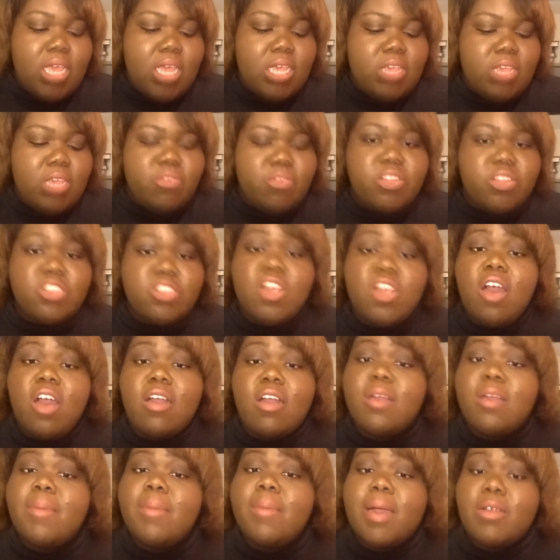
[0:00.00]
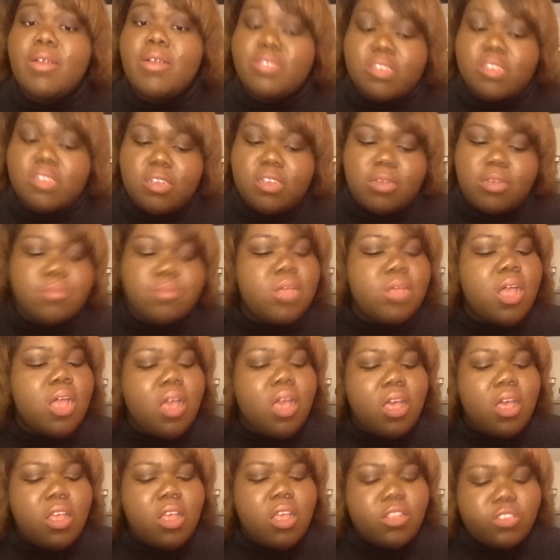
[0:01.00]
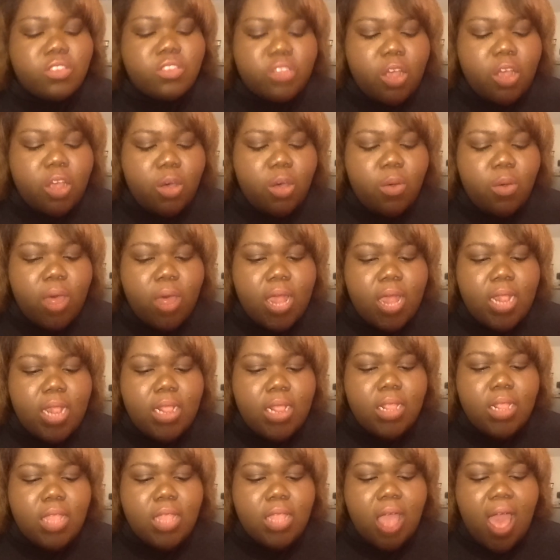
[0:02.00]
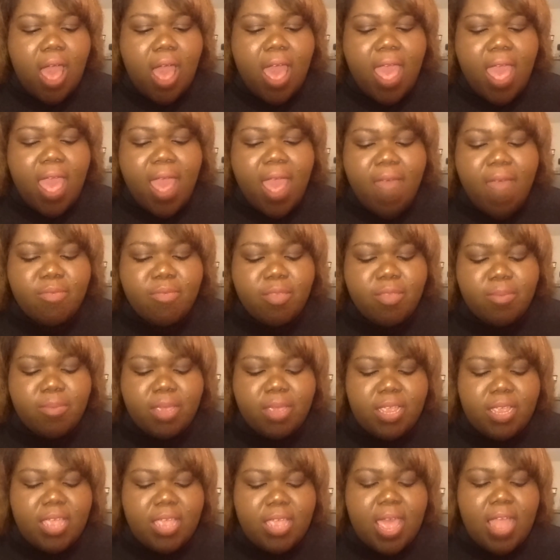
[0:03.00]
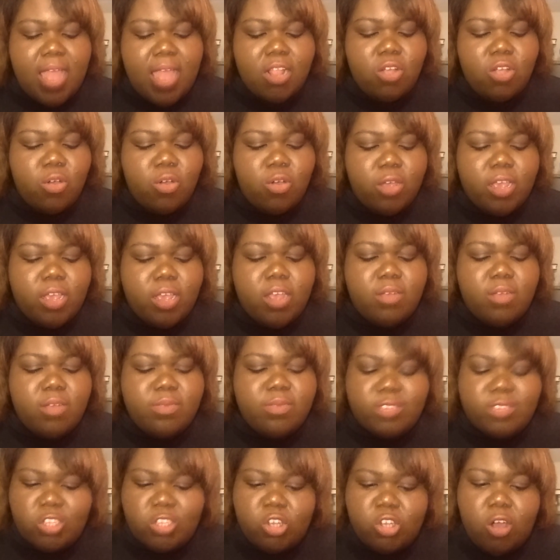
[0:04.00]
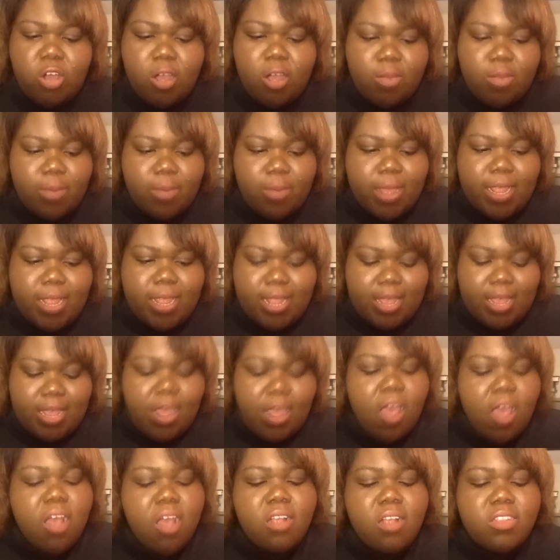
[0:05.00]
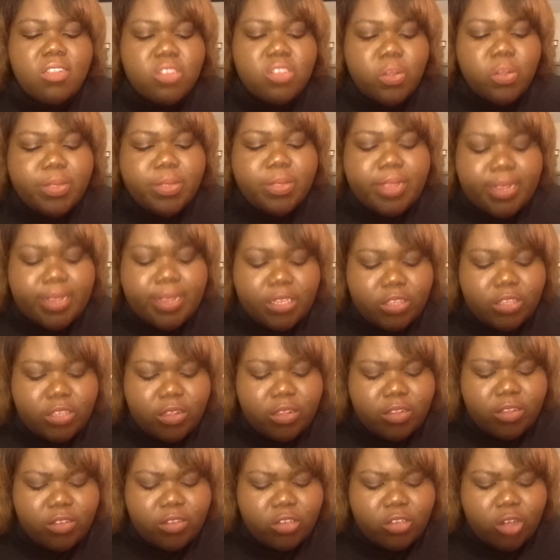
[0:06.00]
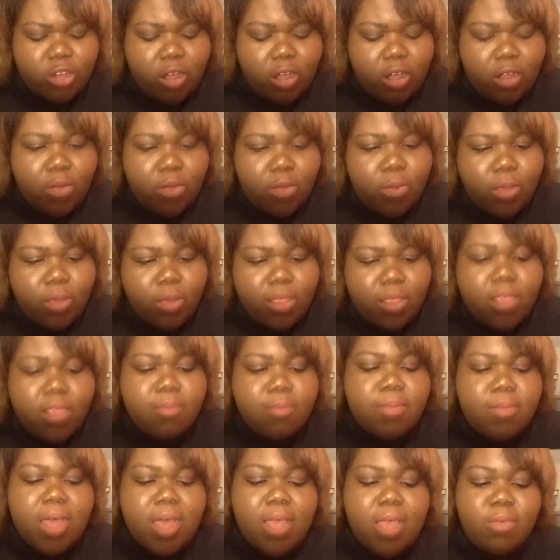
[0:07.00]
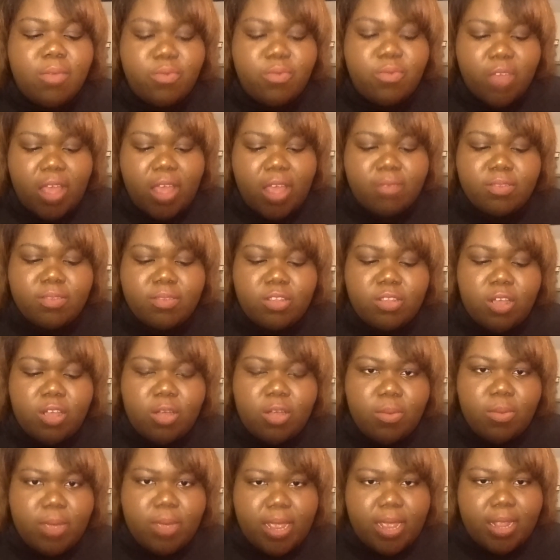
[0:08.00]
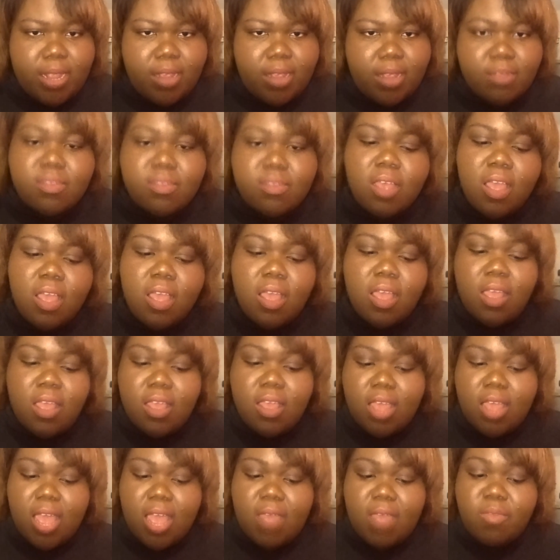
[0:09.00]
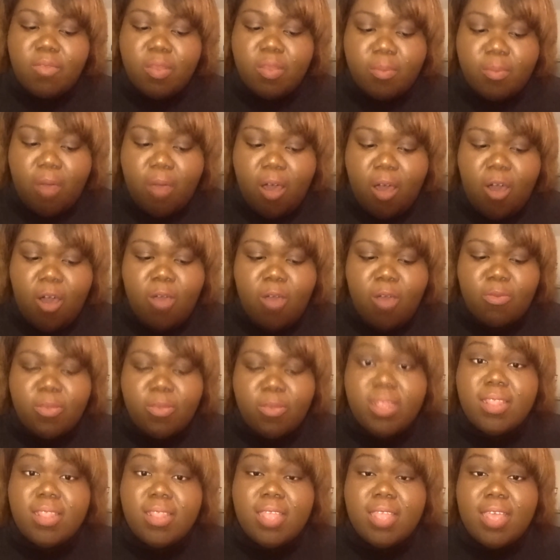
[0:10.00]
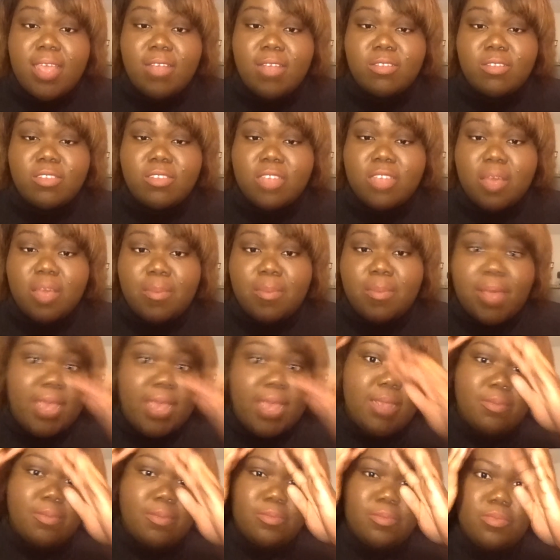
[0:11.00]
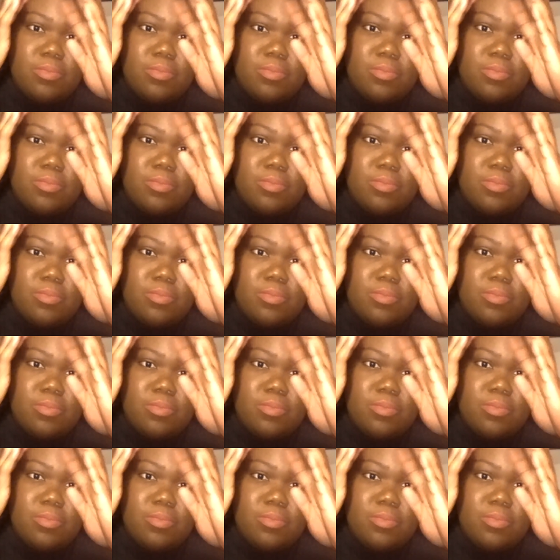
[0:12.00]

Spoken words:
even talk about some. So I have them in category of star rating. So let's start with my 5-star ratings. I have them all written down, so I might